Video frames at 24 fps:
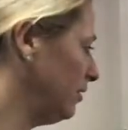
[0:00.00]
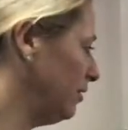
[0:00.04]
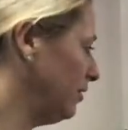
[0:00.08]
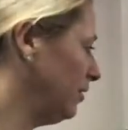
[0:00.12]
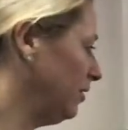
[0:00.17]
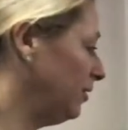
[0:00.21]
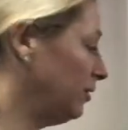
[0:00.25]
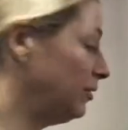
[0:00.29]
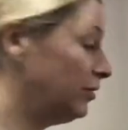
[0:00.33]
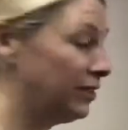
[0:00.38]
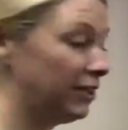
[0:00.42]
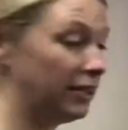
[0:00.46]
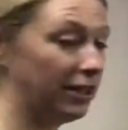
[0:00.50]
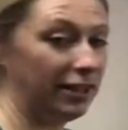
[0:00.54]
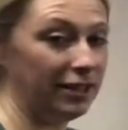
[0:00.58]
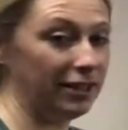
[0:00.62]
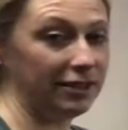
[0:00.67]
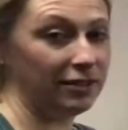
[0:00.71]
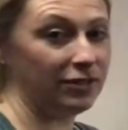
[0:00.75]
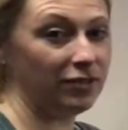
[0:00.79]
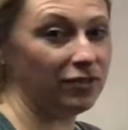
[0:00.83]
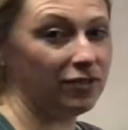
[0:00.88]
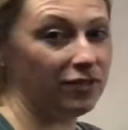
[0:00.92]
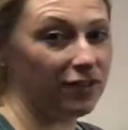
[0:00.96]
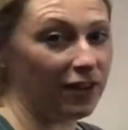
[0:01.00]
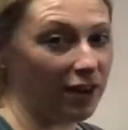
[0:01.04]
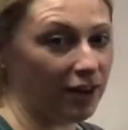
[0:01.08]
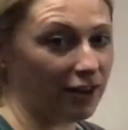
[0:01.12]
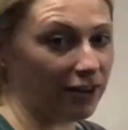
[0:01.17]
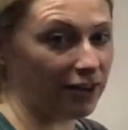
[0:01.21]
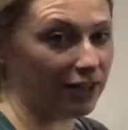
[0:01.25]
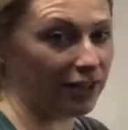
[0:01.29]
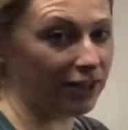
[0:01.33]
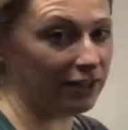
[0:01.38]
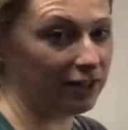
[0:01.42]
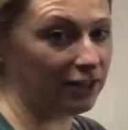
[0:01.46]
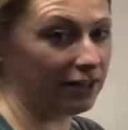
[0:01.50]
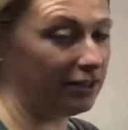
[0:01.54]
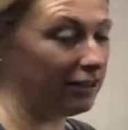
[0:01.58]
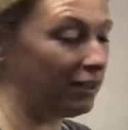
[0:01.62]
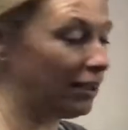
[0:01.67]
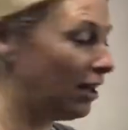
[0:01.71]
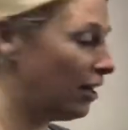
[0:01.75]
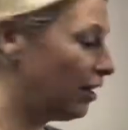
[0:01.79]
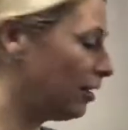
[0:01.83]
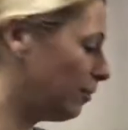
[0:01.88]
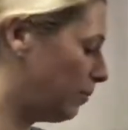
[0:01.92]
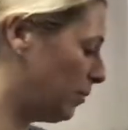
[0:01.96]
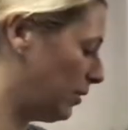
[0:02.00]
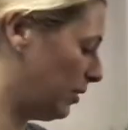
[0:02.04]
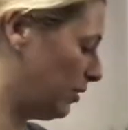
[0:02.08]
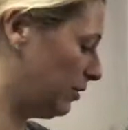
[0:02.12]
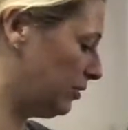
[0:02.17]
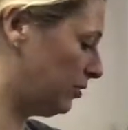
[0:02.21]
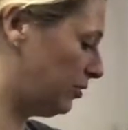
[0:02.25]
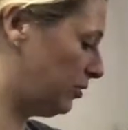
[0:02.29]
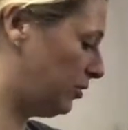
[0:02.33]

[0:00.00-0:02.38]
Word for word: Luna is very good at log pose